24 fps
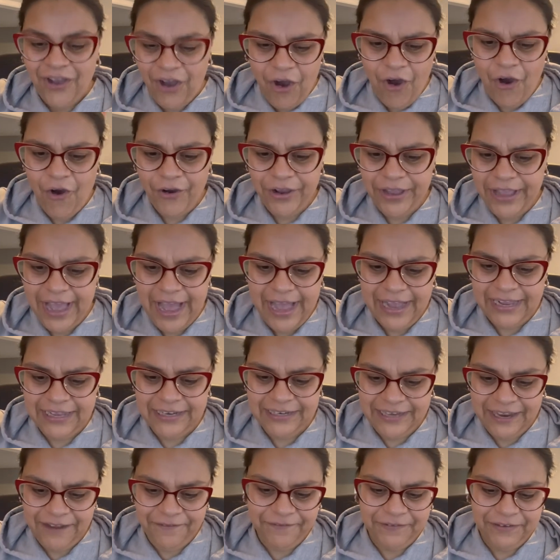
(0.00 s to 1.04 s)
Oh yeah, I can
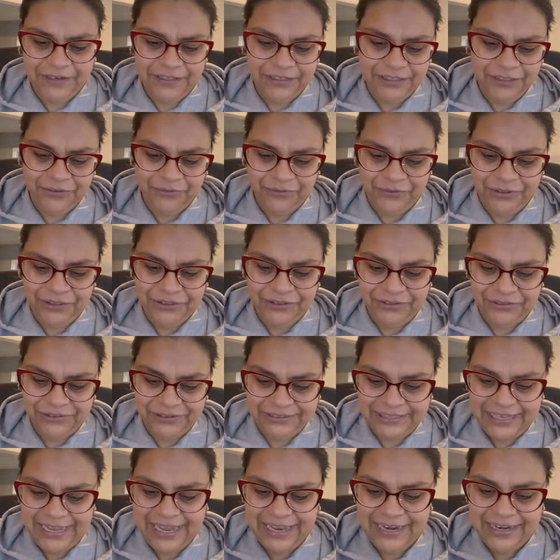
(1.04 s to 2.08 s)
definitely reuse
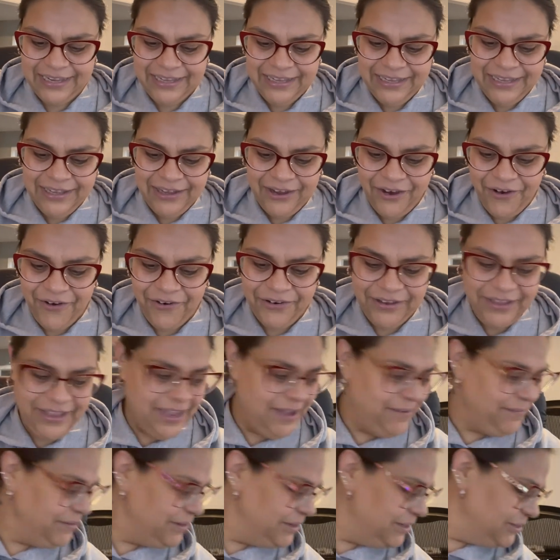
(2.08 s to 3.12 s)
that. Oh yeah,
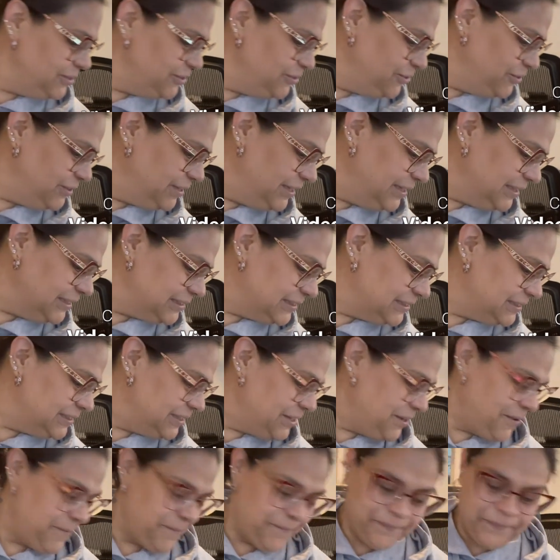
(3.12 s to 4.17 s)
I'm going to do this.
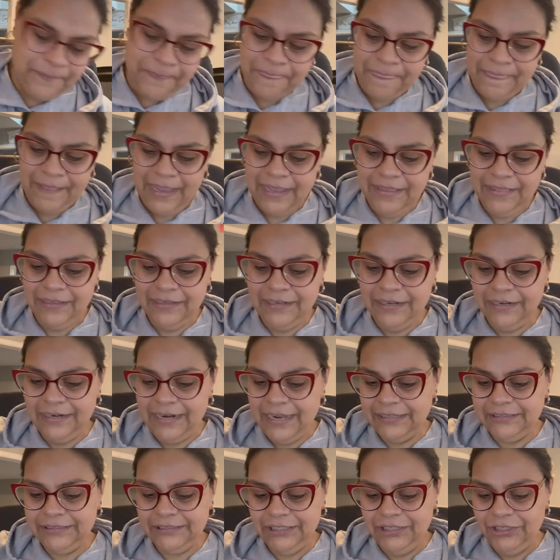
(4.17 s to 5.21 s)
And then the
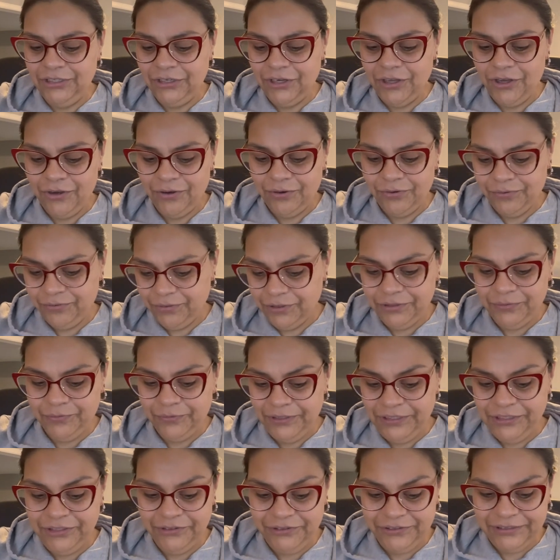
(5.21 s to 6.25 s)
next thing you know, we're
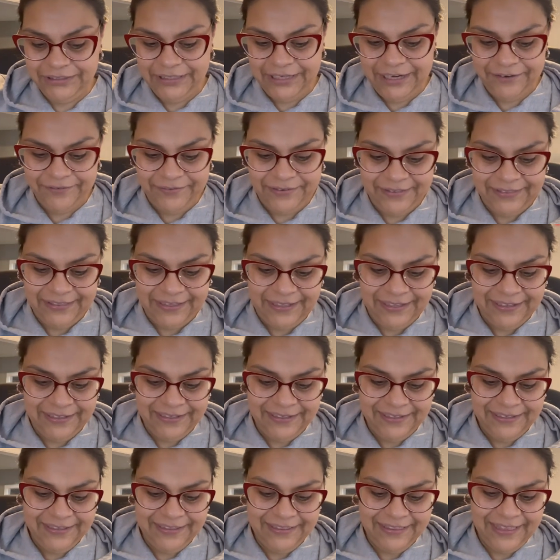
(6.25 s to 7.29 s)
reusing
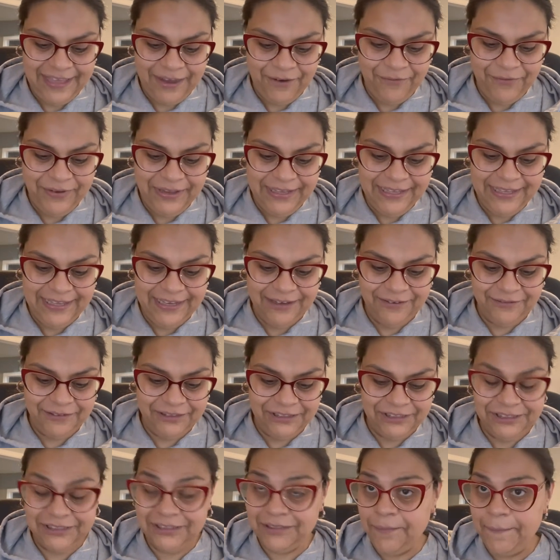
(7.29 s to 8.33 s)
everything that we get,
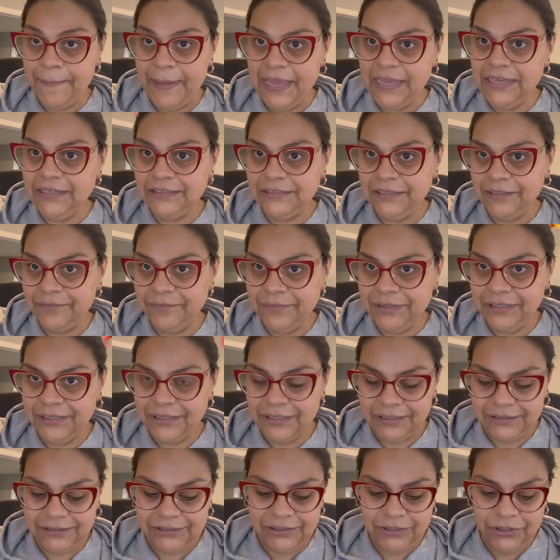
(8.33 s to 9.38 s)
which is amazing
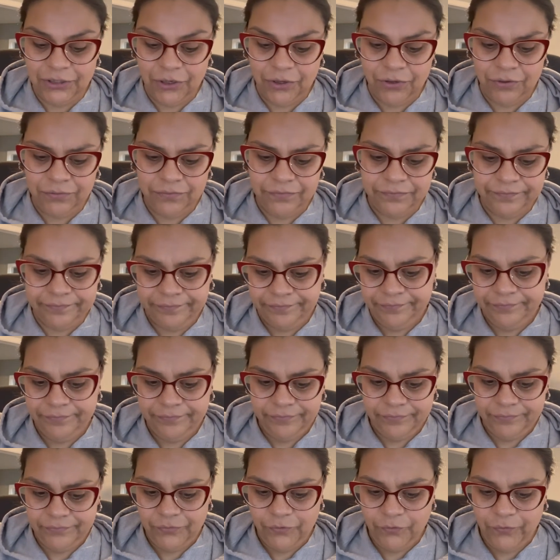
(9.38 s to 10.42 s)
because, you know,
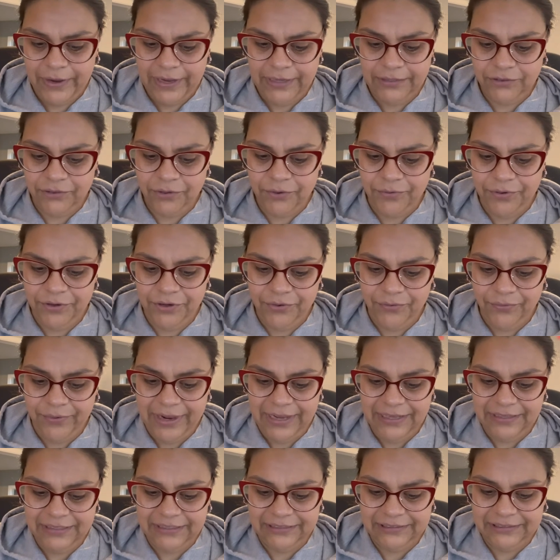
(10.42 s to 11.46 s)
why throw it
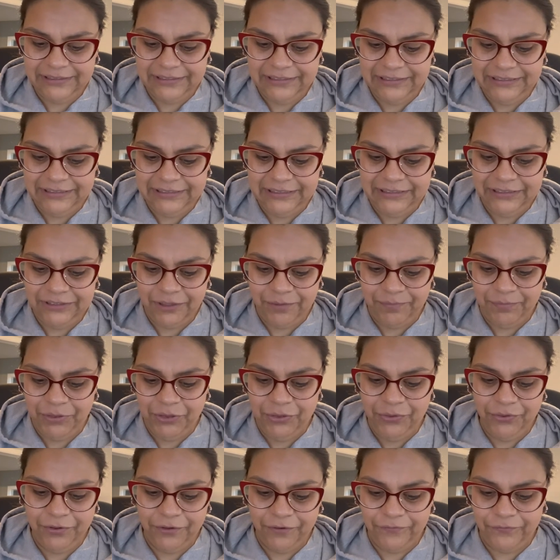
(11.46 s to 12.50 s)
away? These, these things are
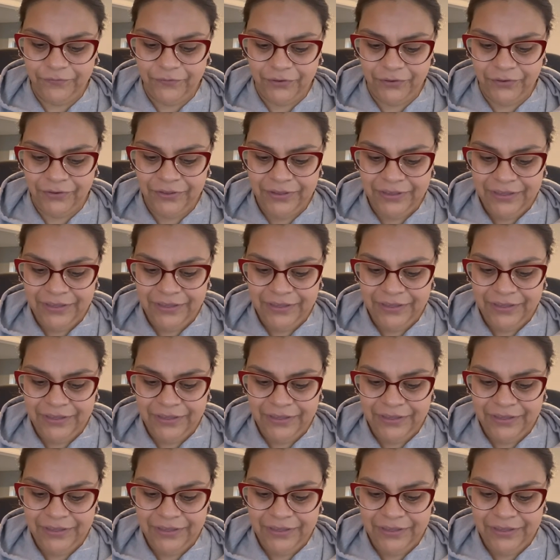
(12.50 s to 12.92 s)
beautiful.